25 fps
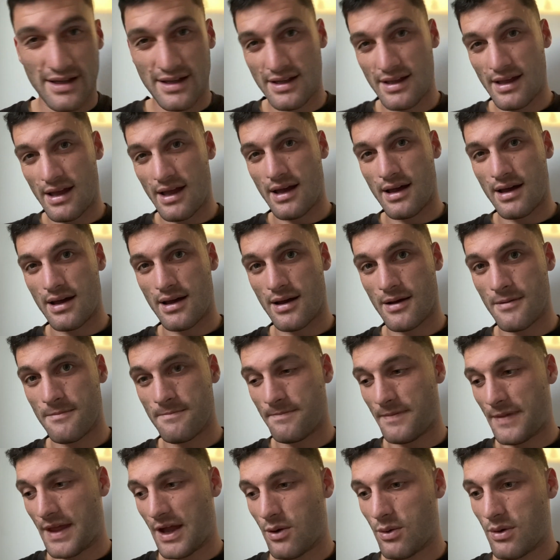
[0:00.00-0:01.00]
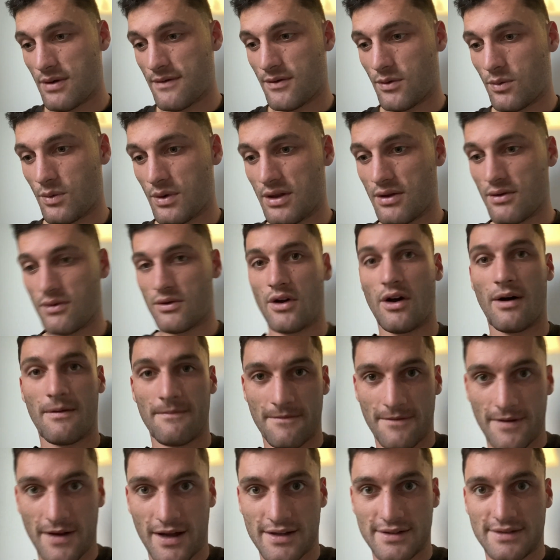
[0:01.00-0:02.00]
However, whether or not I'm
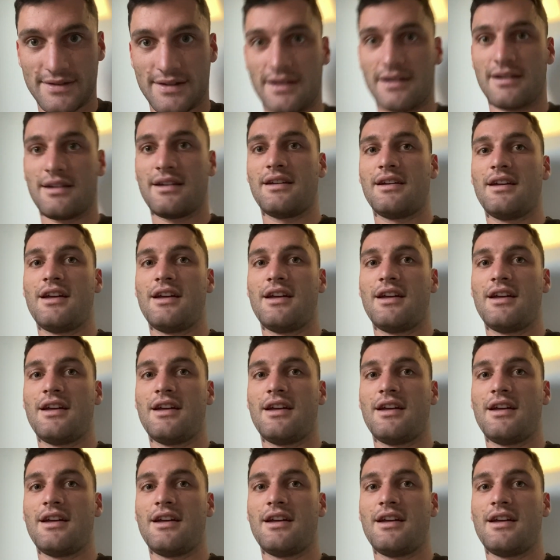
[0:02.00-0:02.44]
faster,